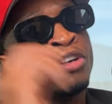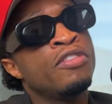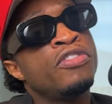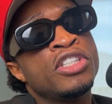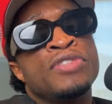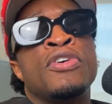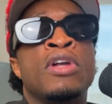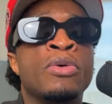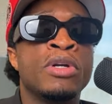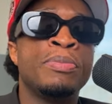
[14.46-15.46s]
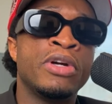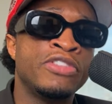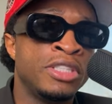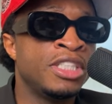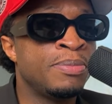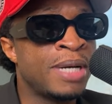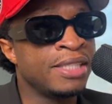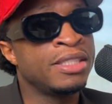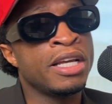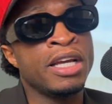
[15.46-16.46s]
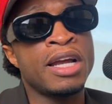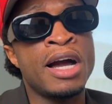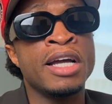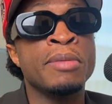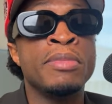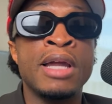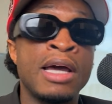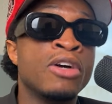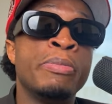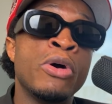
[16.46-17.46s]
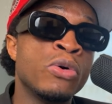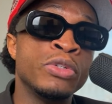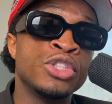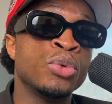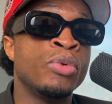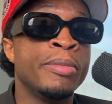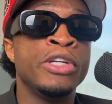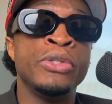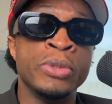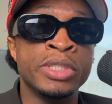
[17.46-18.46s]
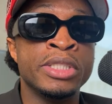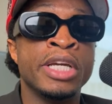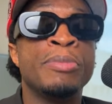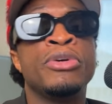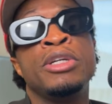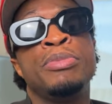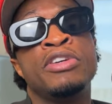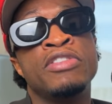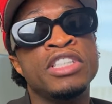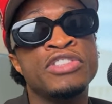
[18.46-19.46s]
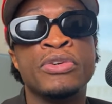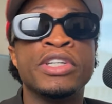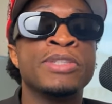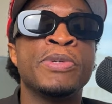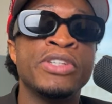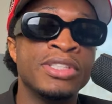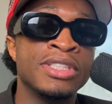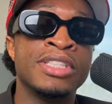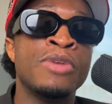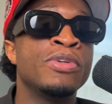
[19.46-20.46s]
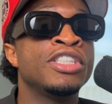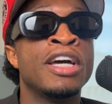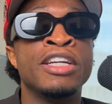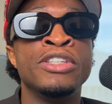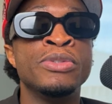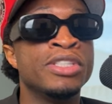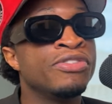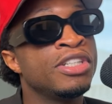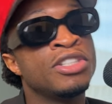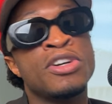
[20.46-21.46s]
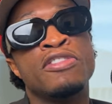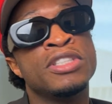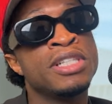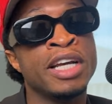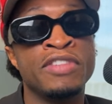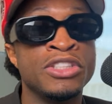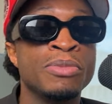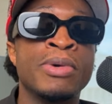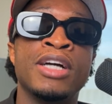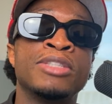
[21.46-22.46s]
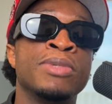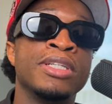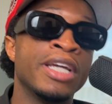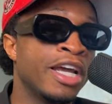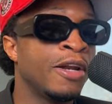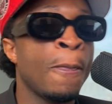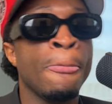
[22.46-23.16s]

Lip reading: First of all, I want to preface this by saying I am not opposed to women using their pretty privilege for experiences. I want y'all to use it for the softest life that you possibly can.